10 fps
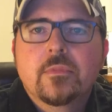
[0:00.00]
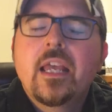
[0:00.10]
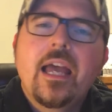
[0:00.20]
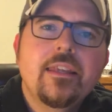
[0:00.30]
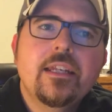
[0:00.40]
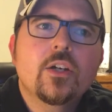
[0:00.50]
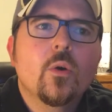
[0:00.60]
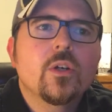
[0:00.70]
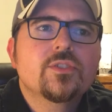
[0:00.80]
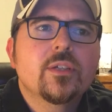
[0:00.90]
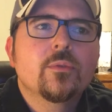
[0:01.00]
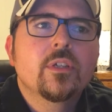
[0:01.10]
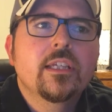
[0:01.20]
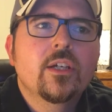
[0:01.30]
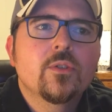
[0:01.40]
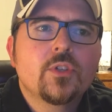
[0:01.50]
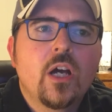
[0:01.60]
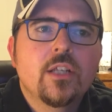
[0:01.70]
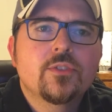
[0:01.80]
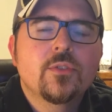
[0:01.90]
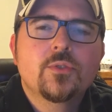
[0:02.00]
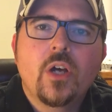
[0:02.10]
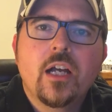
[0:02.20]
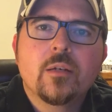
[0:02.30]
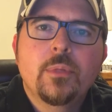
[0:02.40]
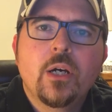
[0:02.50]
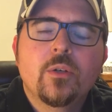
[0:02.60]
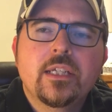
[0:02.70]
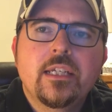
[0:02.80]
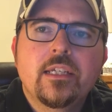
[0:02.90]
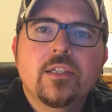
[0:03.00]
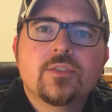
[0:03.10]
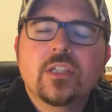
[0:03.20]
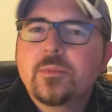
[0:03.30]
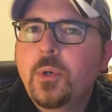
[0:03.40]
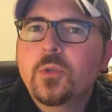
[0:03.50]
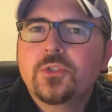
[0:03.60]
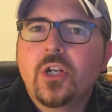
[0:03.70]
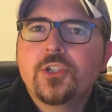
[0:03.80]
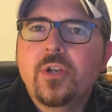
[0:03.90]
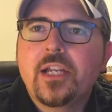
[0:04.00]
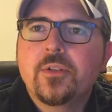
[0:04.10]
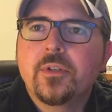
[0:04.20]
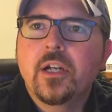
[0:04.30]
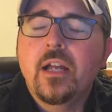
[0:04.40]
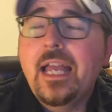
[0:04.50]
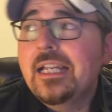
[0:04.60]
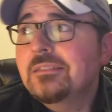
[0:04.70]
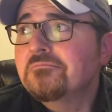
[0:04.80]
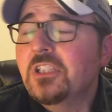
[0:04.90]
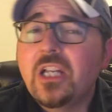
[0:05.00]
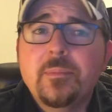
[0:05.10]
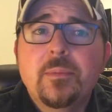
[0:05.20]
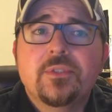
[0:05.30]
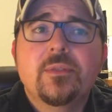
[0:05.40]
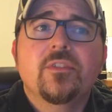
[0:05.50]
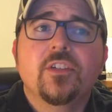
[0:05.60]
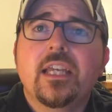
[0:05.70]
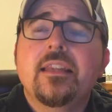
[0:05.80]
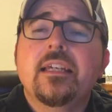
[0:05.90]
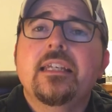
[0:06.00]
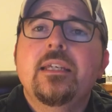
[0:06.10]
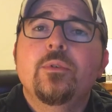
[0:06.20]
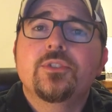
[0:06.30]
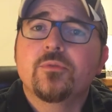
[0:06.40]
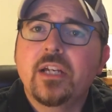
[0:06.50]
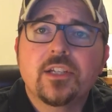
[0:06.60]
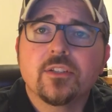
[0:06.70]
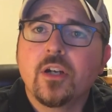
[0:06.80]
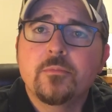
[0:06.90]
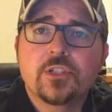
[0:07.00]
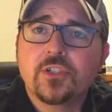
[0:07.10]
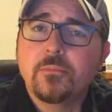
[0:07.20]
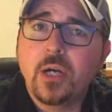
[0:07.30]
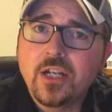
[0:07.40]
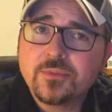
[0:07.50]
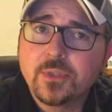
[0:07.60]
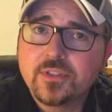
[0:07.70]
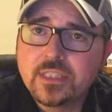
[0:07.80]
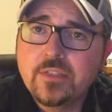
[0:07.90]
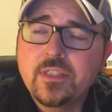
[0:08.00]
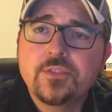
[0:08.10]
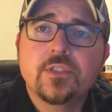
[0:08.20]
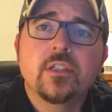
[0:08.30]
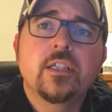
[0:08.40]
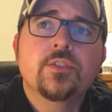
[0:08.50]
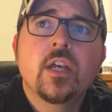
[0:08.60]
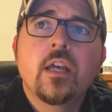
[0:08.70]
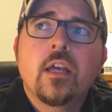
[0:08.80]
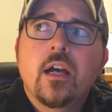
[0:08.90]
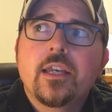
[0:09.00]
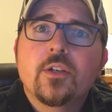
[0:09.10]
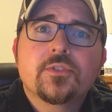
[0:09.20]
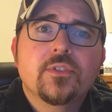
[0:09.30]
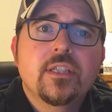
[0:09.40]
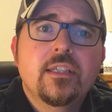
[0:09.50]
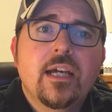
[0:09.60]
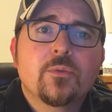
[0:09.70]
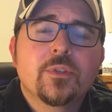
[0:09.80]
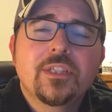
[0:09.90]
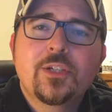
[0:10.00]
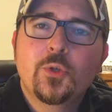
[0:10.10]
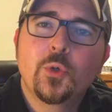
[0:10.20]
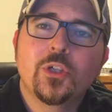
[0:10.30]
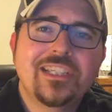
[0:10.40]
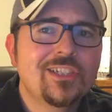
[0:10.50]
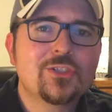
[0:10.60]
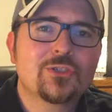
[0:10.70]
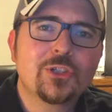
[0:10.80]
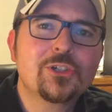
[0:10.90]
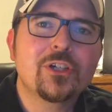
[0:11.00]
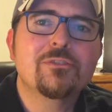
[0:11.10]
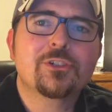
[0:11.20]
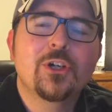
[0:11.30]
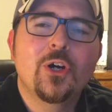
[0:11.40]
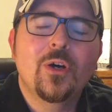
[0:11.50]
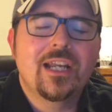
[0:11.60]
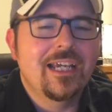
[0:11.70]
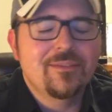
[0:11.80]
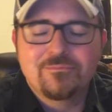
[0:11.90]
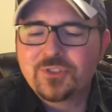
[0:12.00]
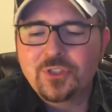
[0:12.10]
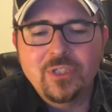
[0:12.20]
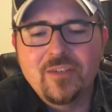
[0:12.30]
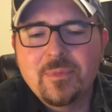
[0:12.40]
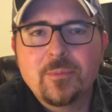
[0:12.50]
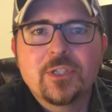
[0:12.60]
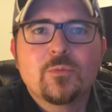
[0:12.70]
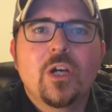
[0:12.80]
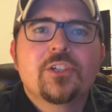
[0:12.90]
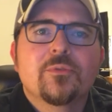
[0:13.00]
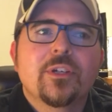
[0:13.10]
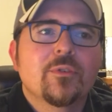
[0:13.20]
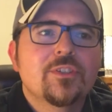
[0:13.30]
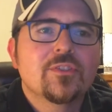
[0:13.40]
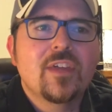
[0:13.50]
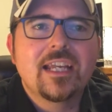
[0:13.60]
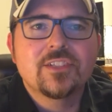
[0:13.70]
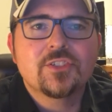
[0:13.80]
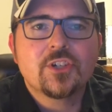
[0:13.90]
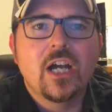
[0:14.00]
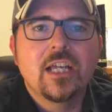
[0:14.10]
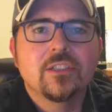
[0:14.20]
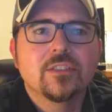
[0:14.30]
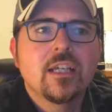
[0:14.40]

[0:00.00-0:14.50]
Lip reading: And then, of course, it really goes on to talk about his post-Star Trek career, and a lot of people seem to forget that he was a regular on Mission Impossible, the TV series. He also did that really cool In Search Of show, and I still have memories watching reruns of that as a child.